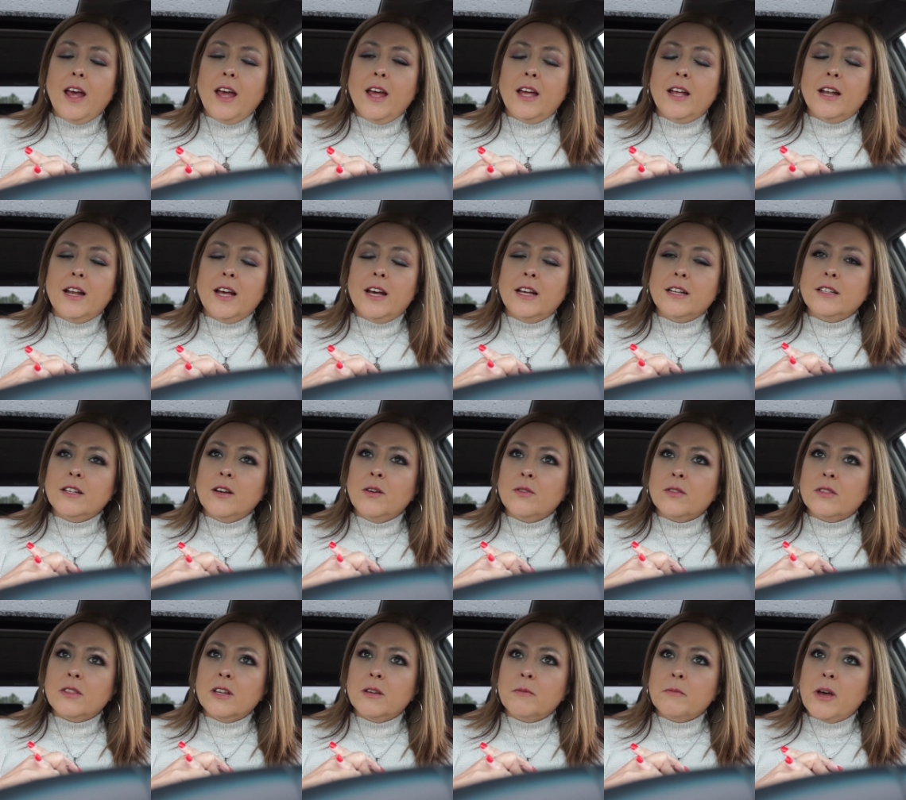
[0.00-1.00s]
And I
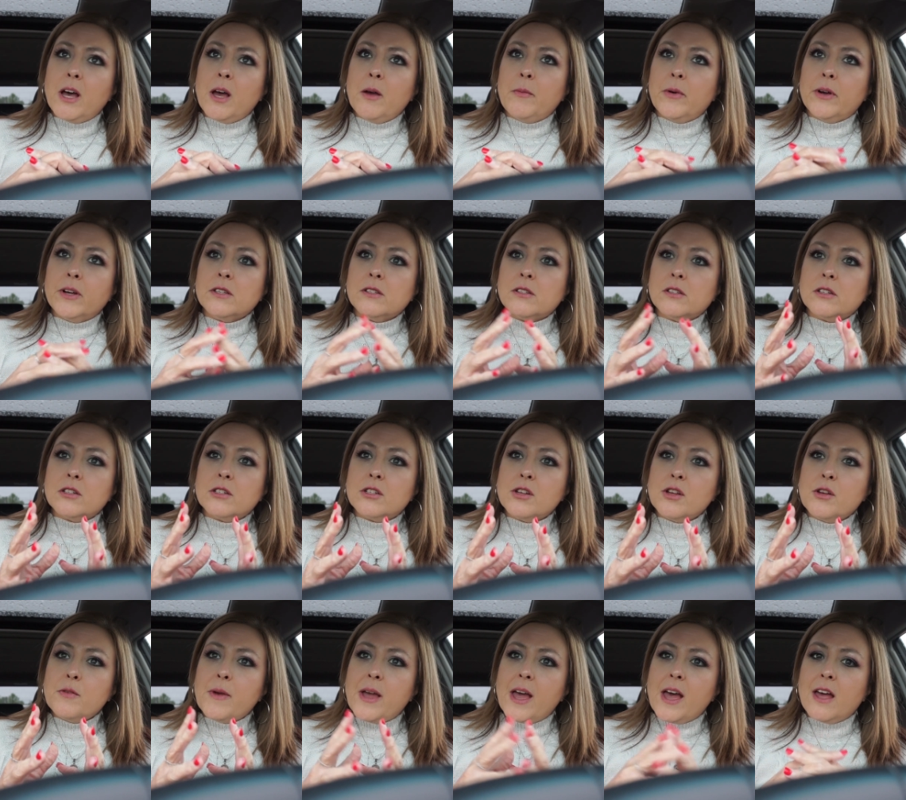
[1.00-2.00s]
don't think my eyebrows look
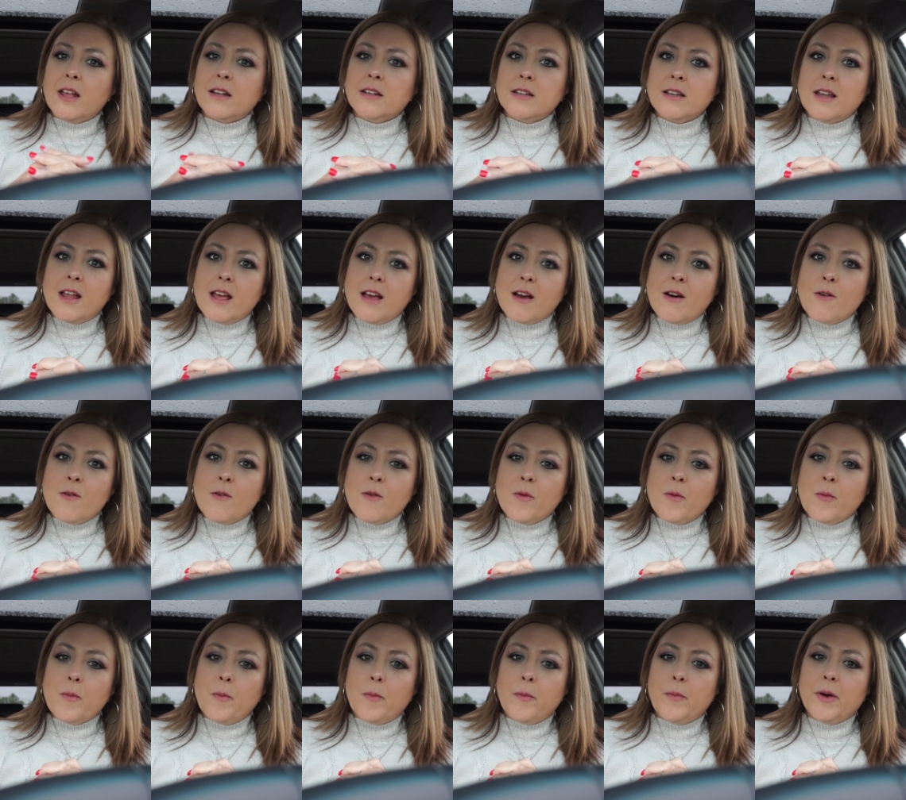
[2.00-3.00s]
too bad now,
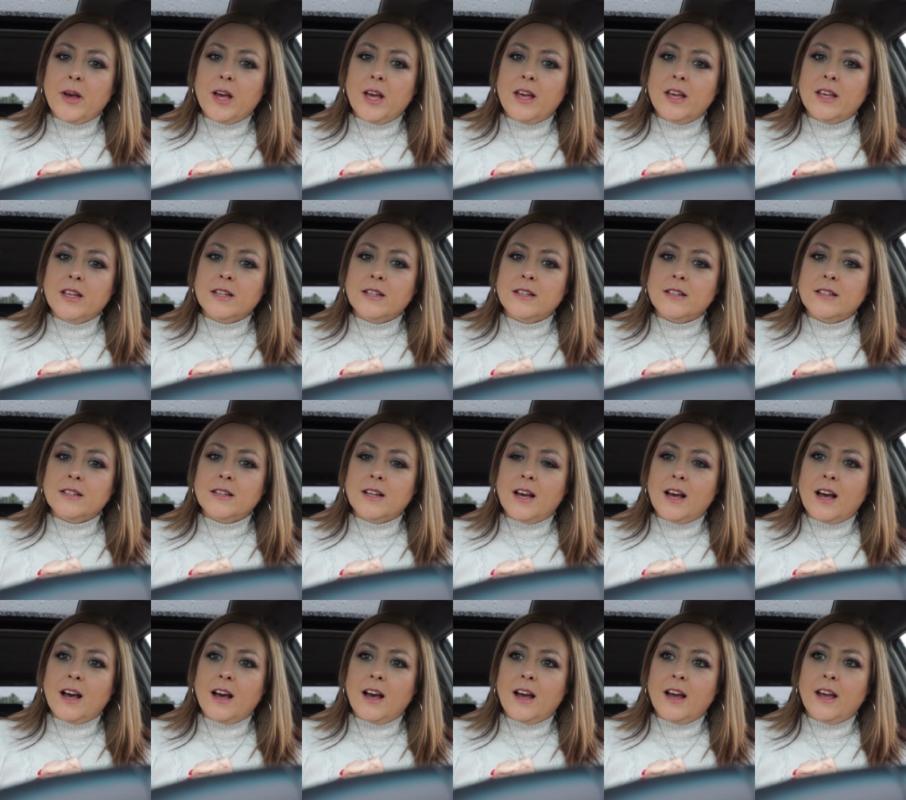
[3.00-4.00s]
but
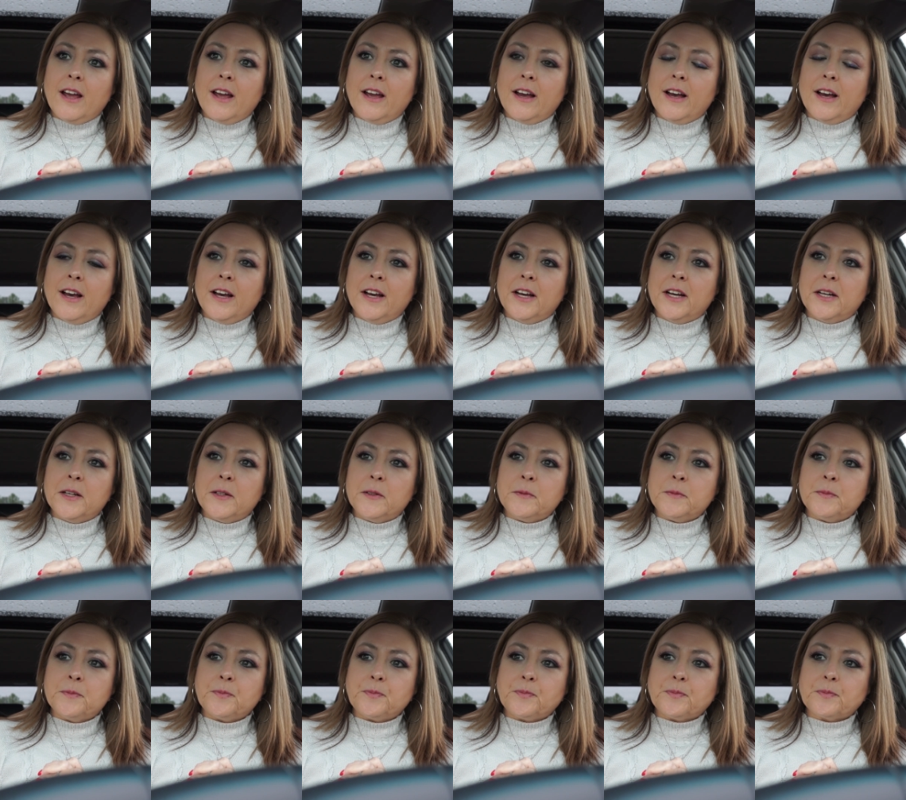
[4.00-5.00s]
I,
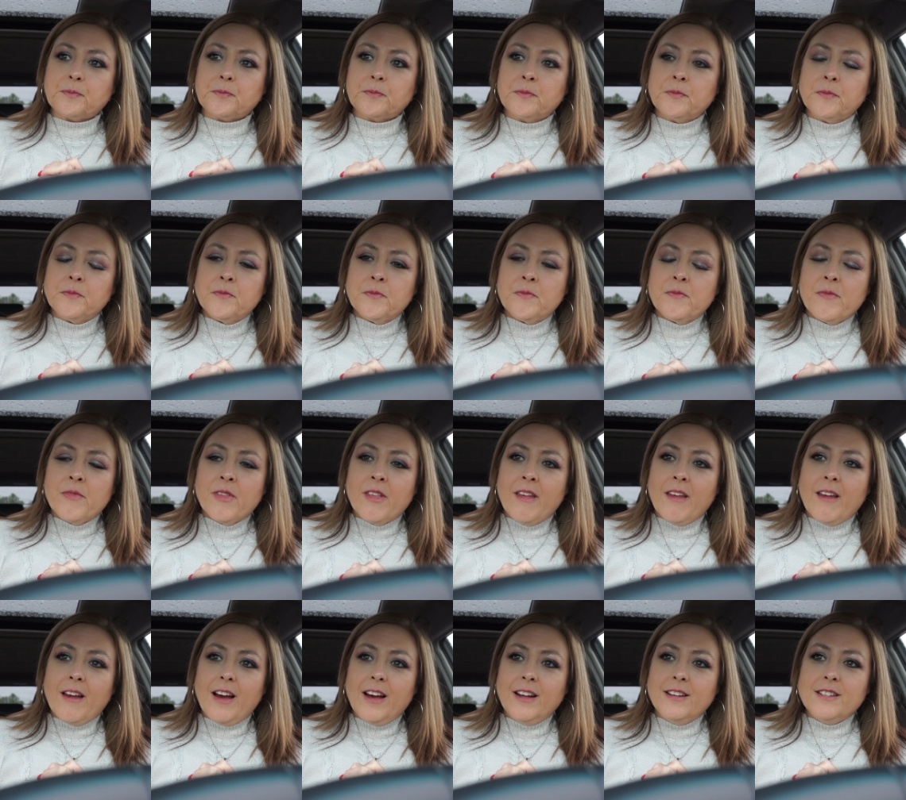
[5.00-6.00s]

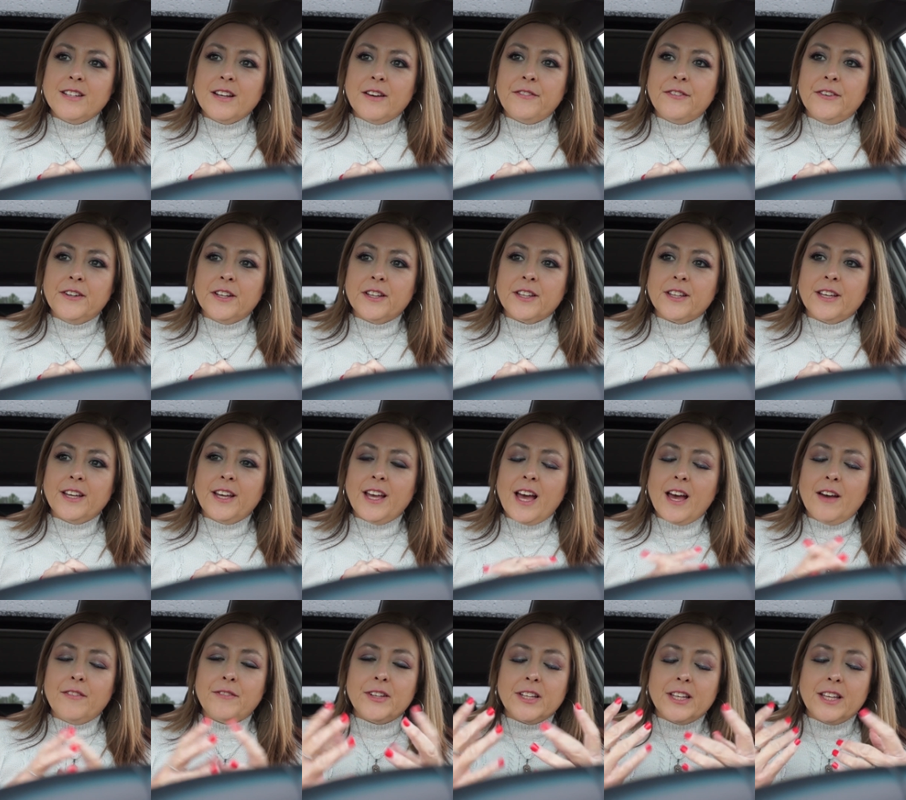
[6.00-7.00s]
uh, I definitely
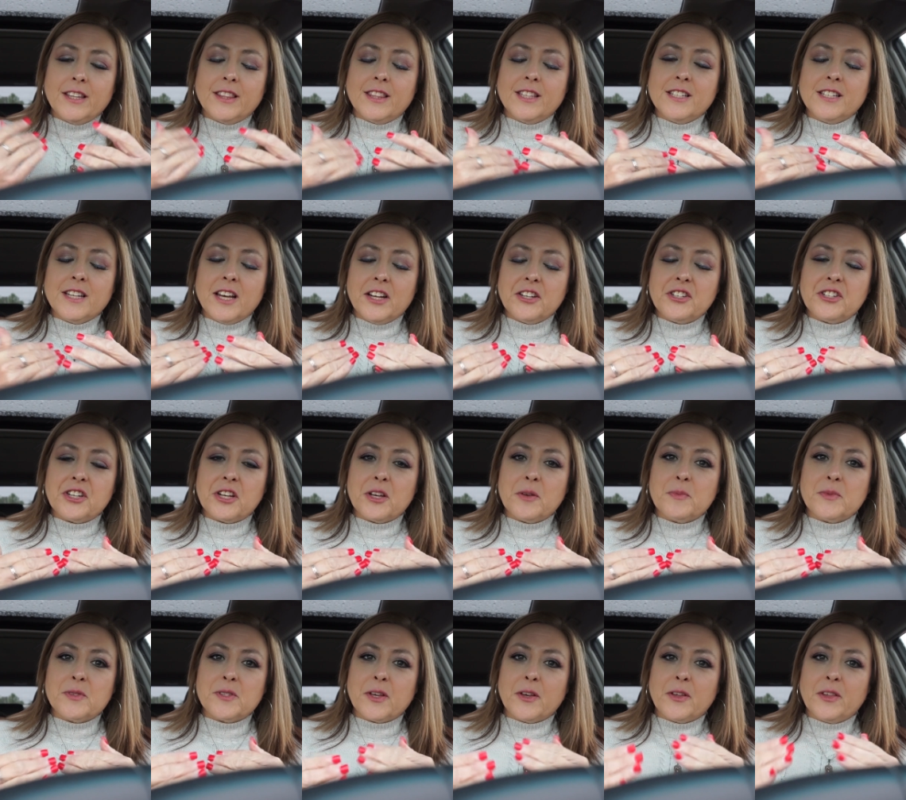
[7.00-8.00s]
have to get the touch
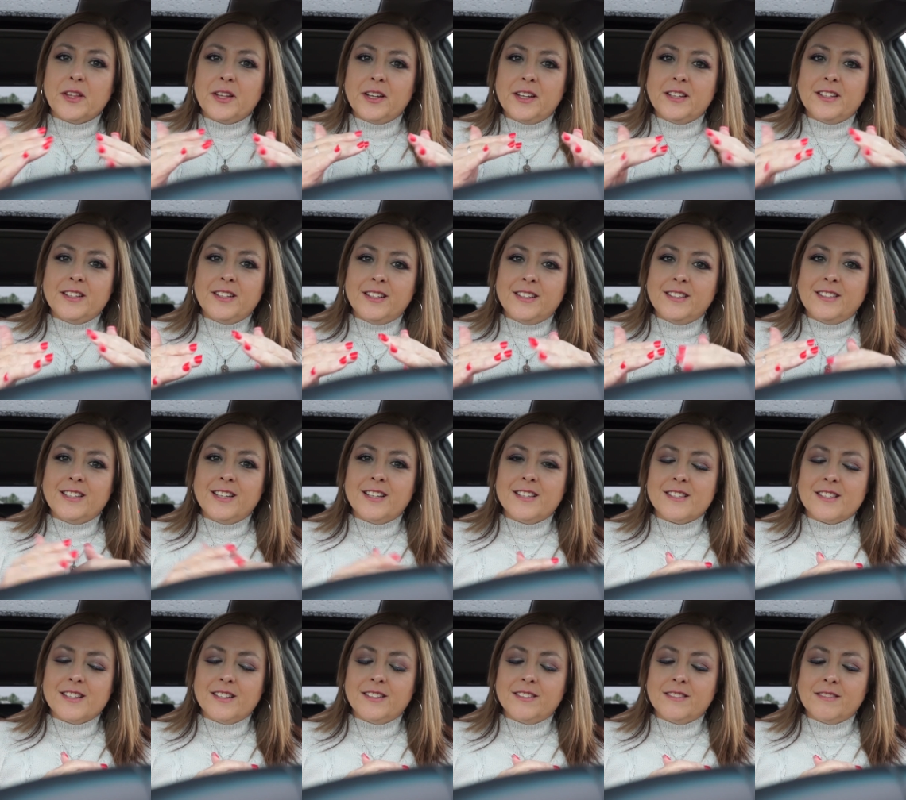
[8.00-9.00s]
up so that it, it
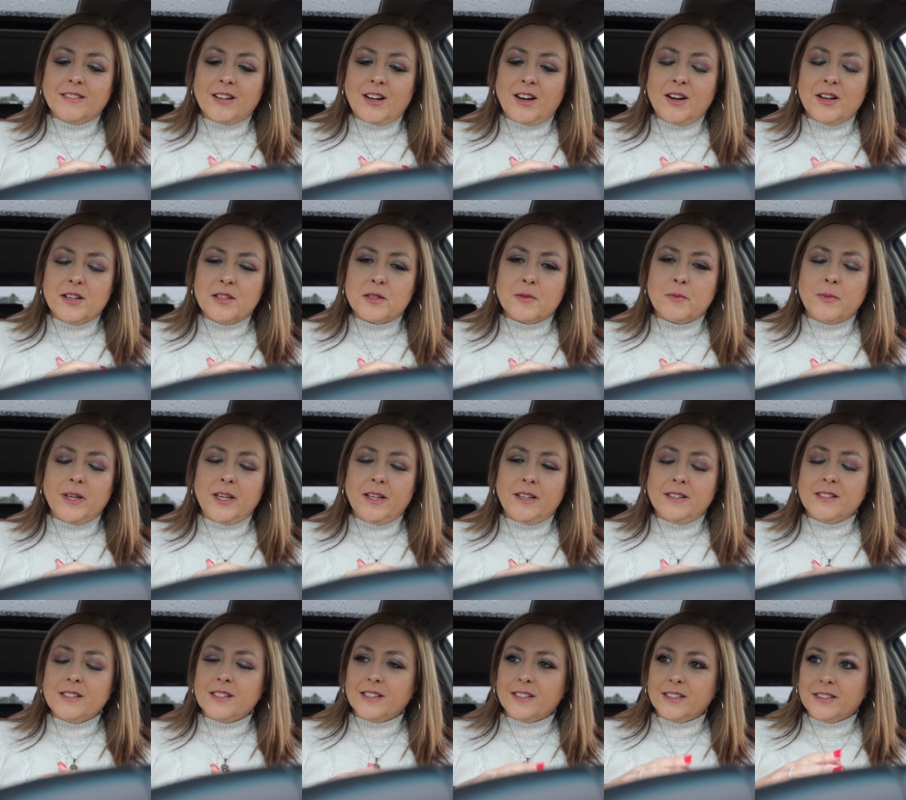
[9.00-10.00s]
doesn't cost
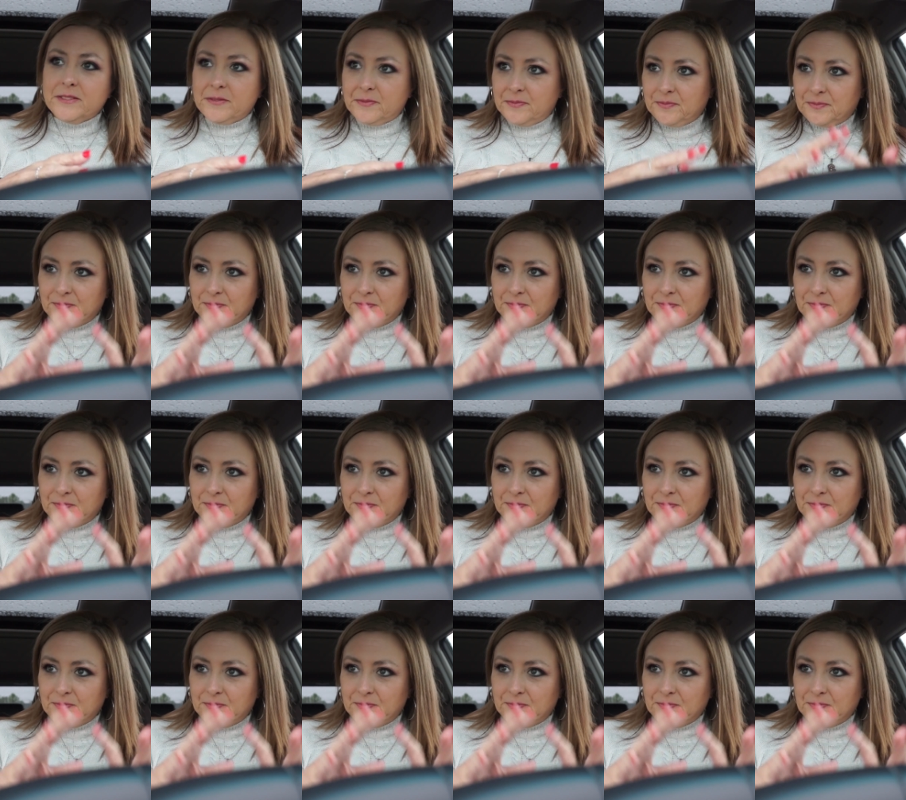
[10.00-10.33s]
me to